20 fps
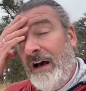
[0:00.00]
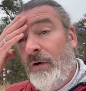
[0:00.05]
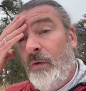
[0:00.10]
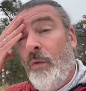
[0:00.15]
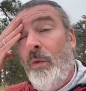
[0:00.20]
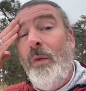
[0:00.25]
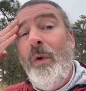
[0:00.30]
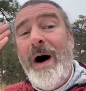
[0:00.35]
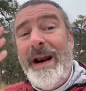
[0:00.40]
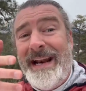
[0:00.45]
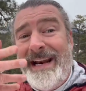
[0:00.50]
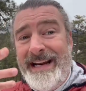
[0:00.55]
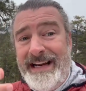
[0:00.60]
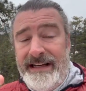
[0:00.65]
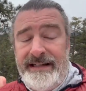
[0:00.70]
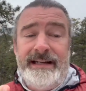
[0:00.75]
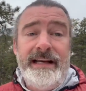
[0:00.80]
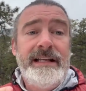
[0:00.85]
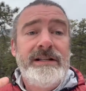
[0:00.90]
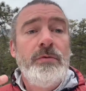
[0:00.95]
what it
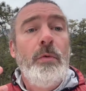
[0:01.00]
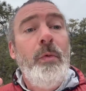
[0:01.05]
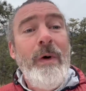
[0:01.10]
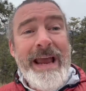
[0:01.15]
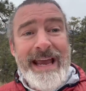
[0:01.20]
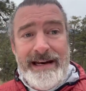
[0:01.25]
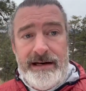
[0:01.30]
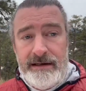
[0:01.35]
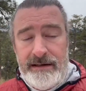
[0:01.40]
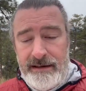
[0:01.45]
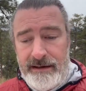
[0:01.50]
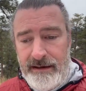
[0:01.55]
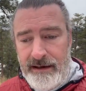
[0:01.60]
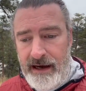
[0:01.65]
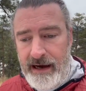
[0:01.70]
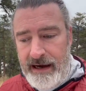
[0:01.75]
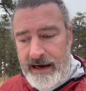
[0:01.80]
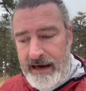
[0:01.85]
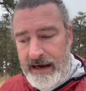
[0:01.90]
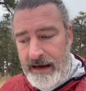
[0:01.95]
is it's wind,
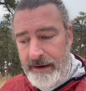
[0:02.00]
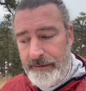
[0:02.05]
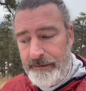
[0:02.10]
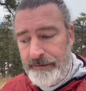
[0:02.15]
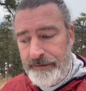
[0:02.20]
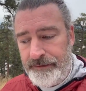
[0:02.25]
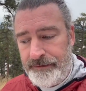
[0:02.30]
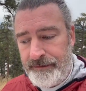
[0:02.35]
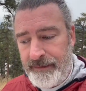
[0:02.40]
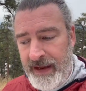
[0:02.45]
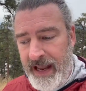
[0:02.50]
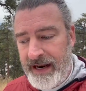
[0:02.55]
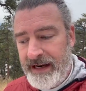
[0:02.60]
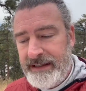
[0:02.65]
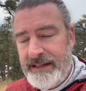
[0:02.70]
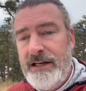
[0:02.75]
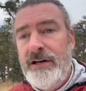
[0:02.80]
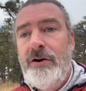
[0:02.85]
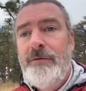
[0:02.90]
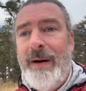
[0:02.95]
um, and
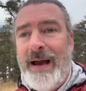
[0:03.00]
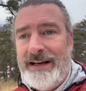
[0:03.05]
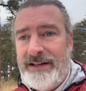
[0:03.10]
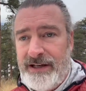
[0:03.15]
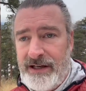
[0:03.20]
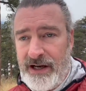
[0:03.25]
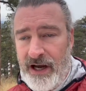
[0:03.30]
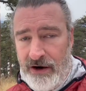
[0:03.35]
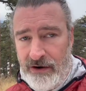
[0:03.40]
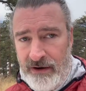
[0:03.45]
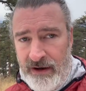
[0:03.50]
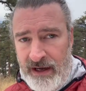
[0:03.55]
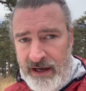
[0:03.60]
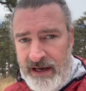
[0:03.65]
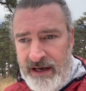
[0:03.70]
it's in New Mexico.